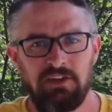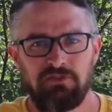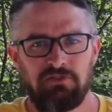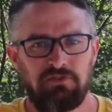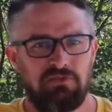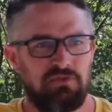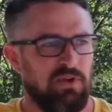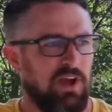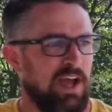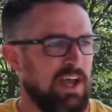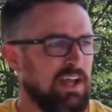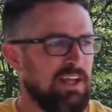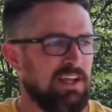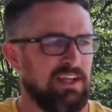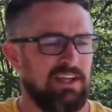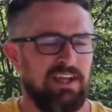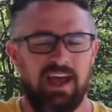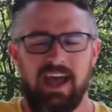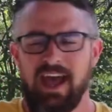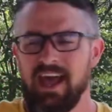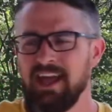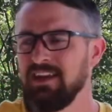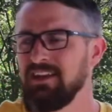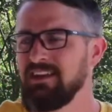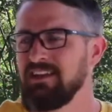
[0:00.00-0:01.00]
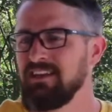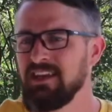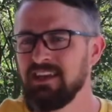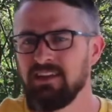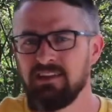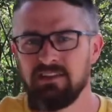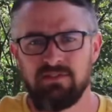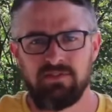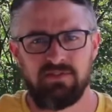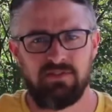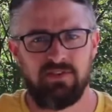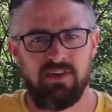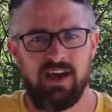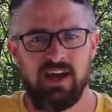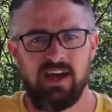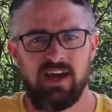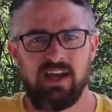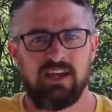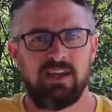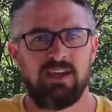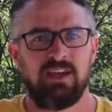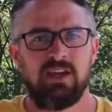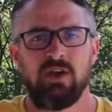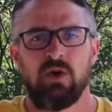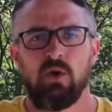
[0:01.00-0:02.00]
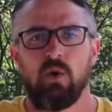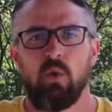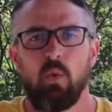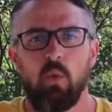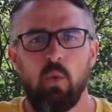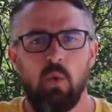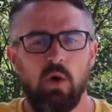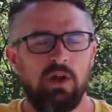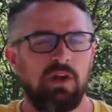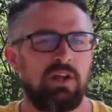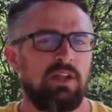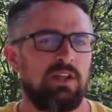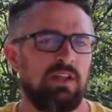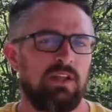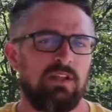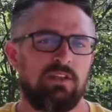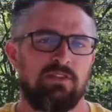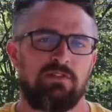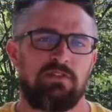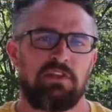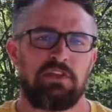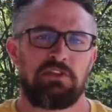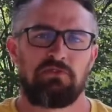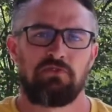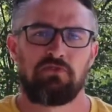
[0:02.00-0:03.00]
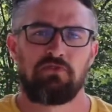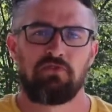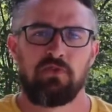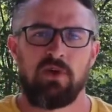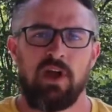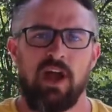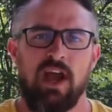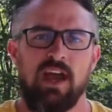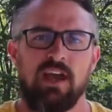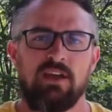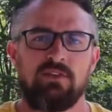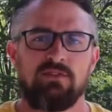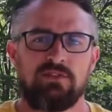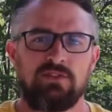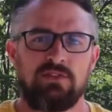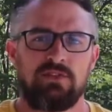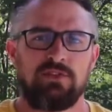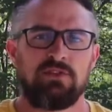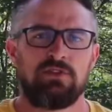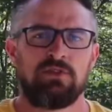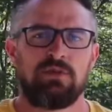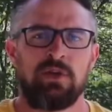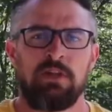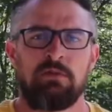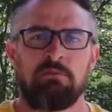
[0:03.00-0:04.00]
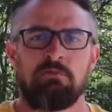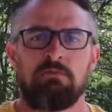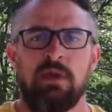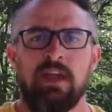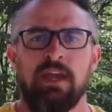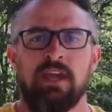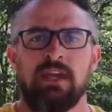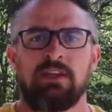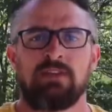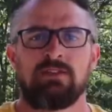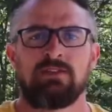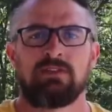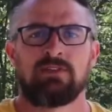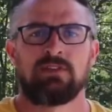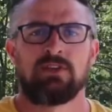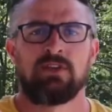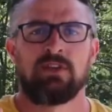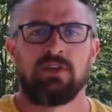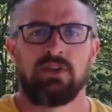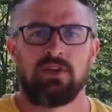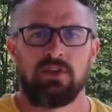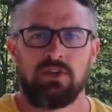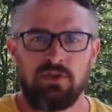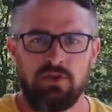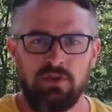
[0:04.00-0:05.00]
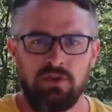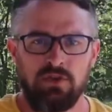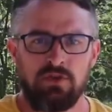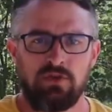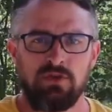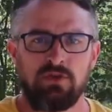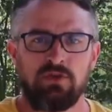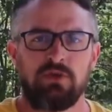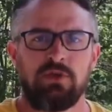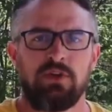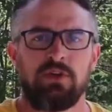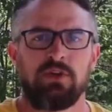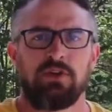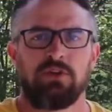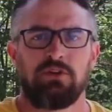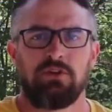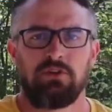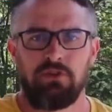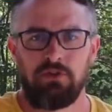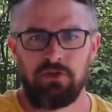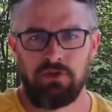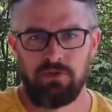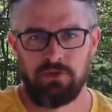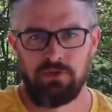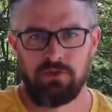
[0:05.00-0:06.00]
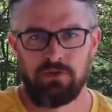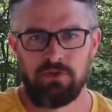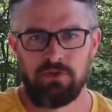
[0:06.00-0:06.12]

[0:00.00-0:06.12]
try to identify what it is that drives you and makes you you.